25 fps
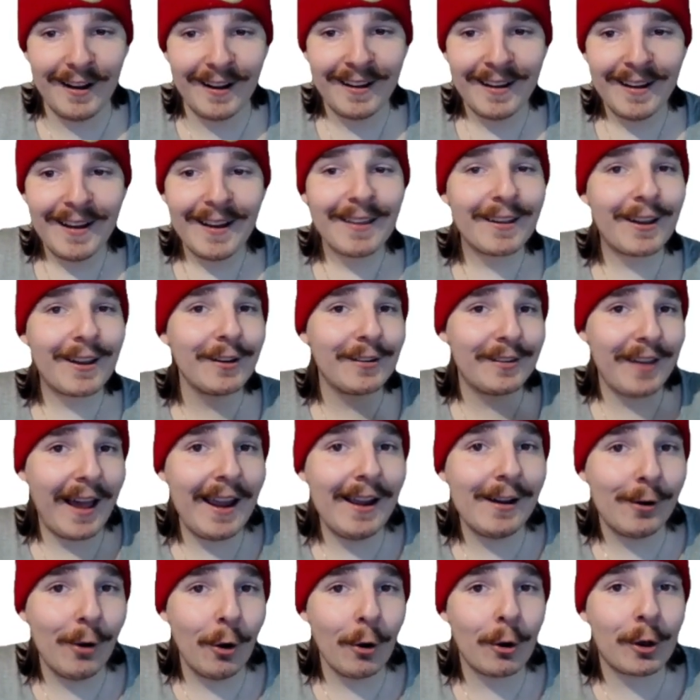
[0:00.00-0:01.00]
Because
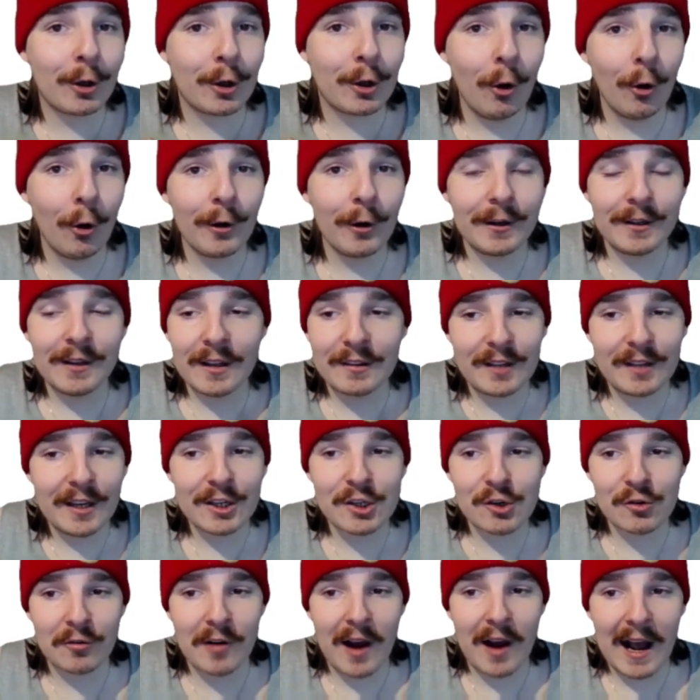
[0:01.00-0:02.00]
they look good.
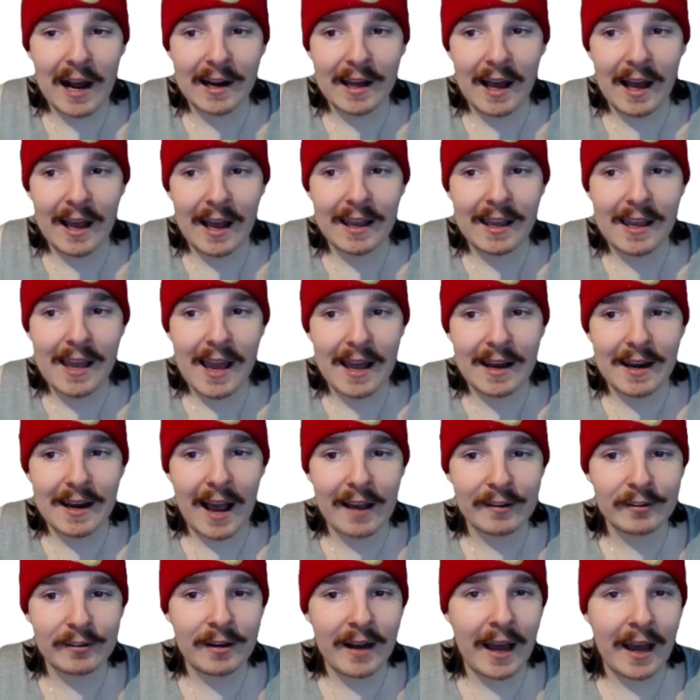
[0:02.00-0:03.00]
Nitish Rana, again,
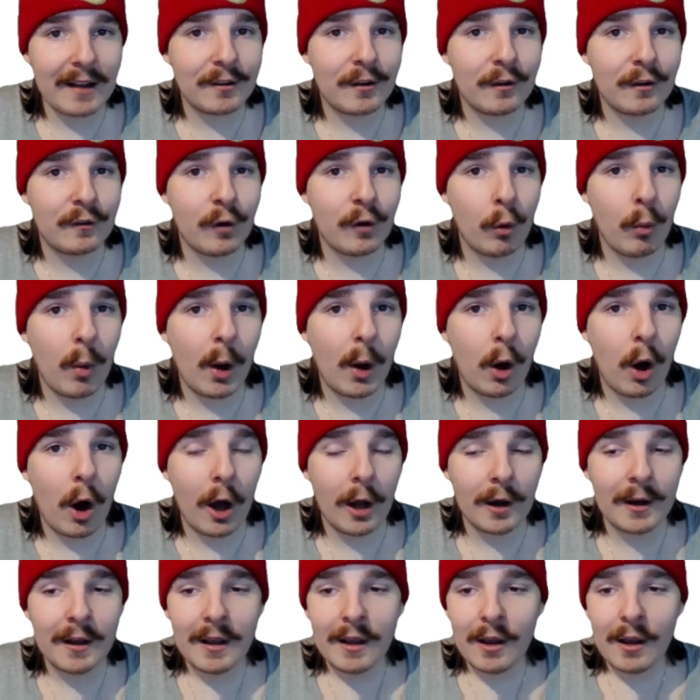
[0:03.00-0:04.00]
hasn't had to do a
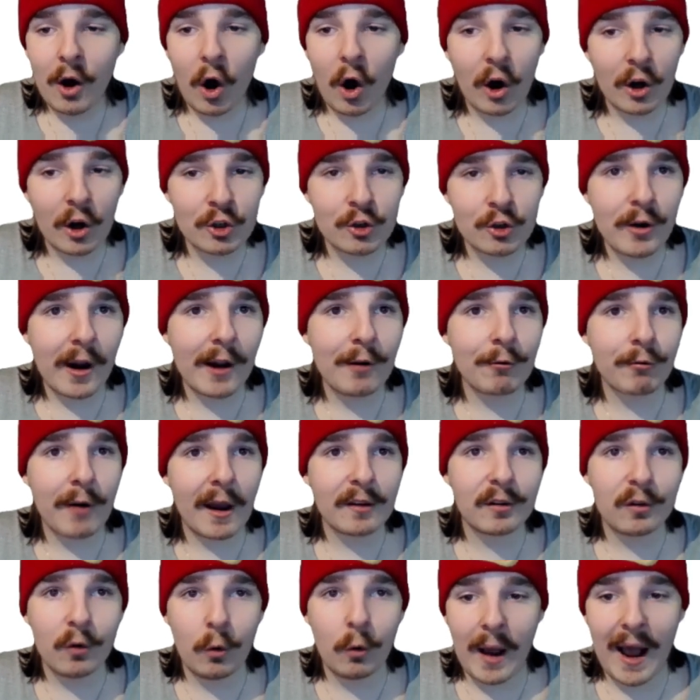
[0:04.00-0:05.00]
lot. Andre
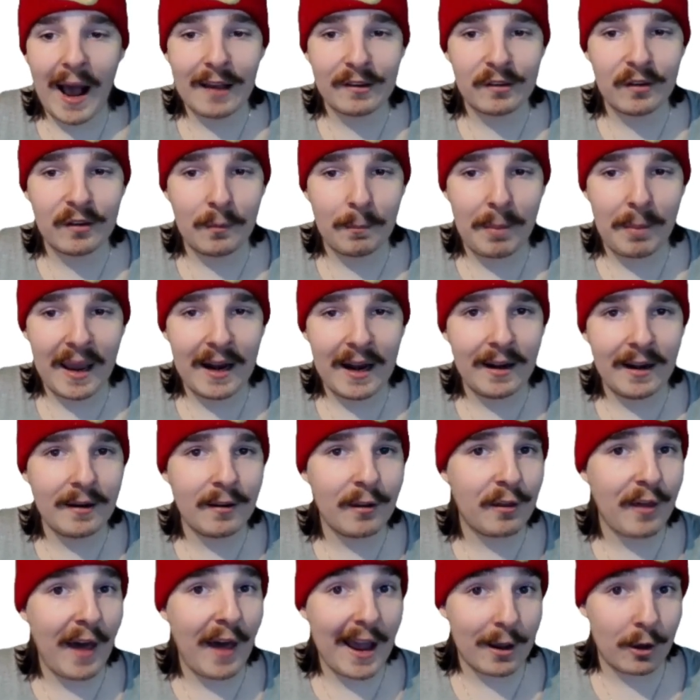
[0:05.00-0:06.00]
Russell hasn't
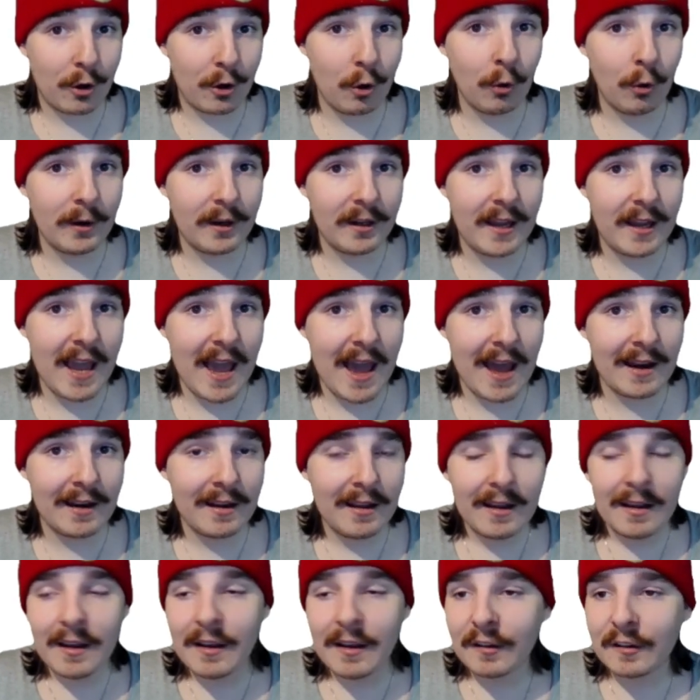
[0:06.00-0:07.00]
been that good yet.
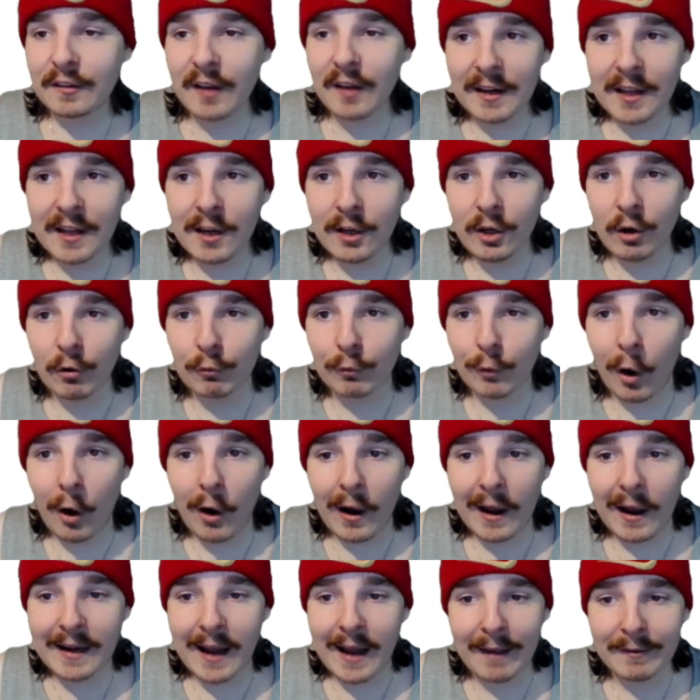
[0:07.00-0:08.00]
Sonny
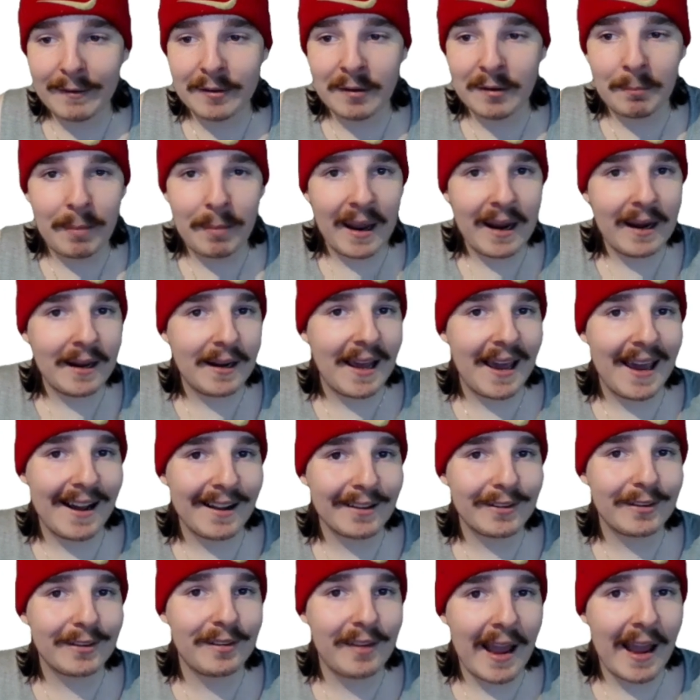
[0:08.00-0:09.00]
Narine hasn't been
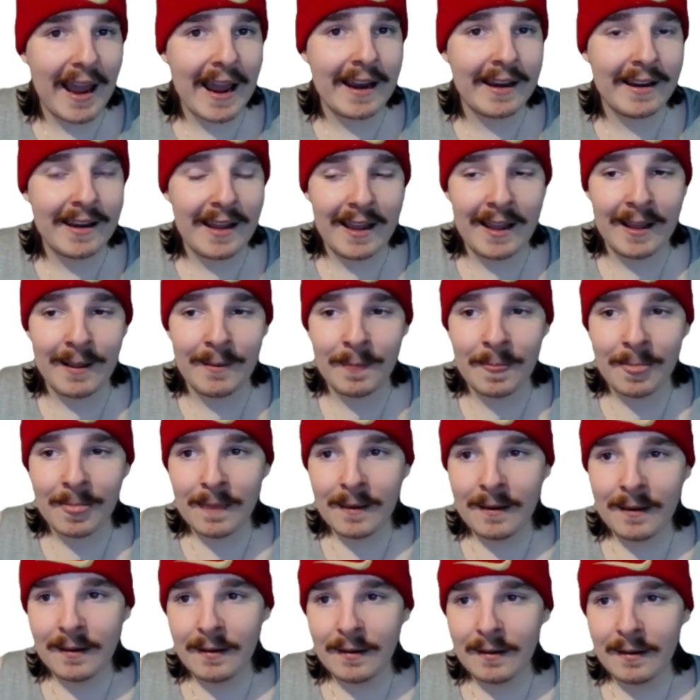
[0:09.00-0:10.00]
outstanding.
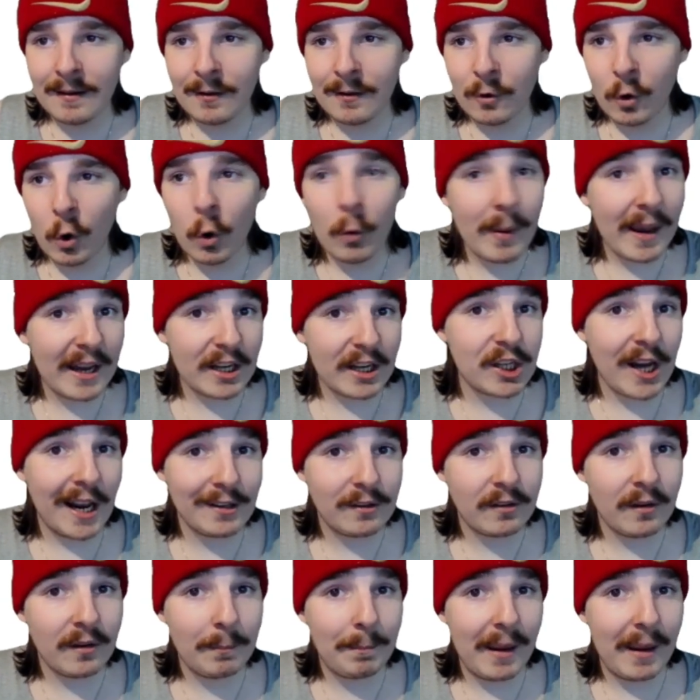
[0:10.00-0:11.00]
Umesh
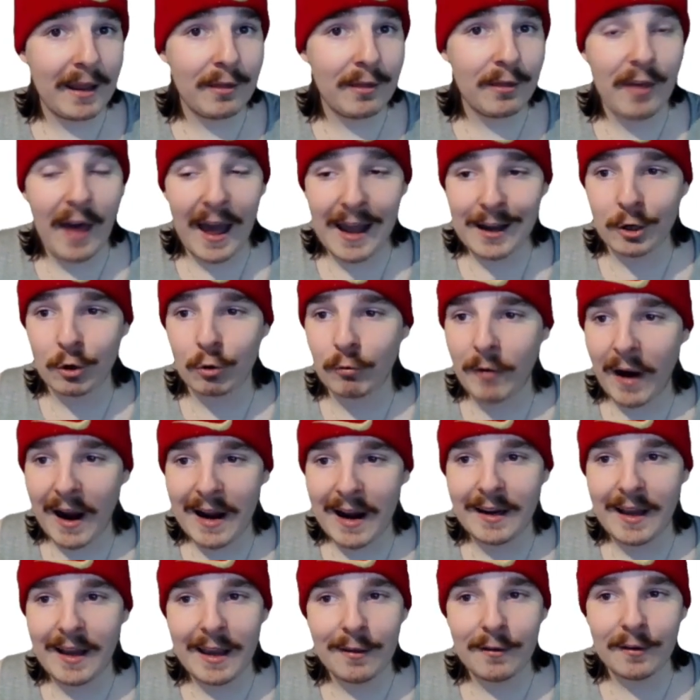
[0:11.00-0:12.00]
hasn't been that
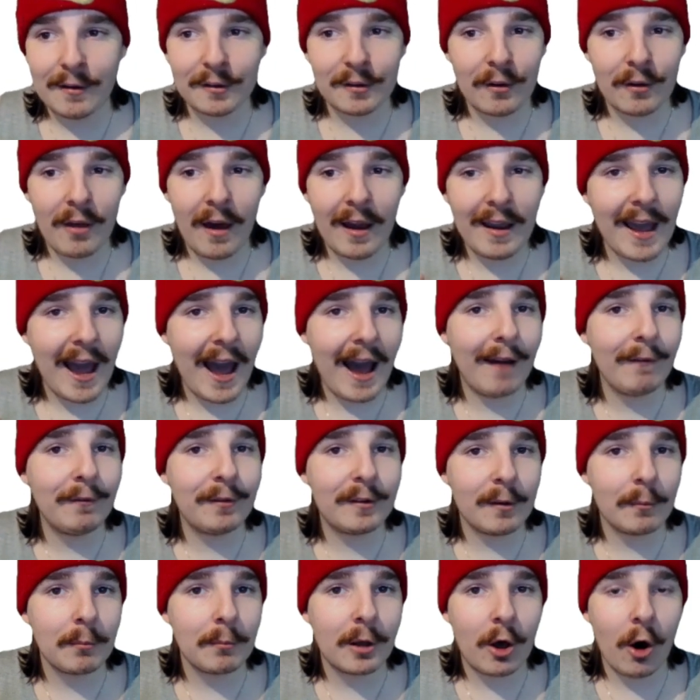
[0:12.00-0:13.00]
great either. So they have
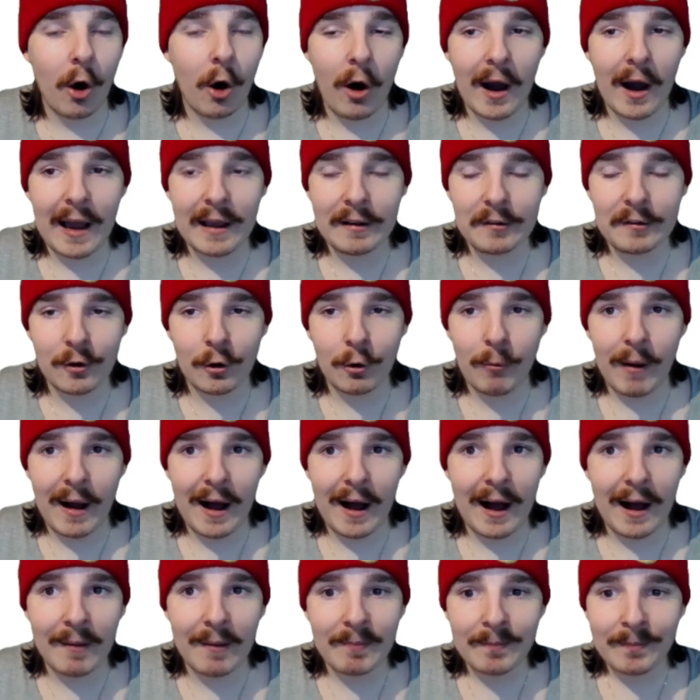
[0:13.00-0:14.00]
some guys who
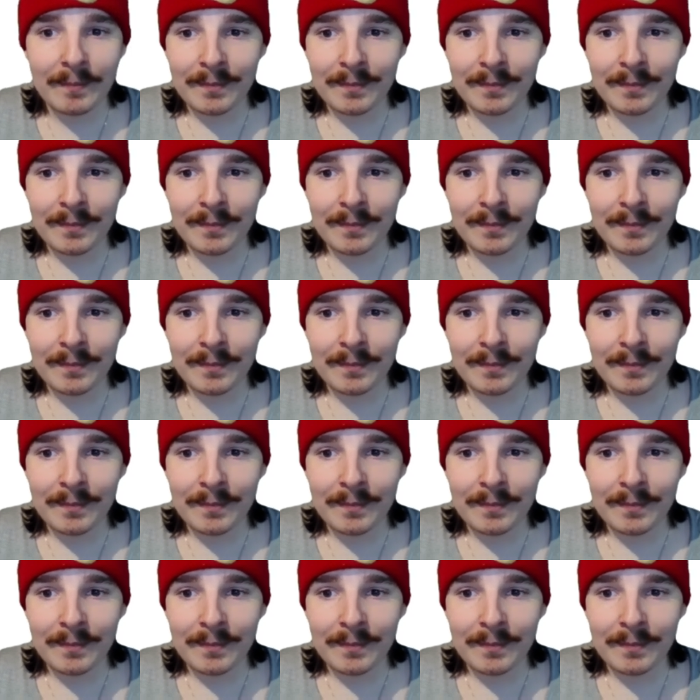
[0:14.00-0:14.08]
are...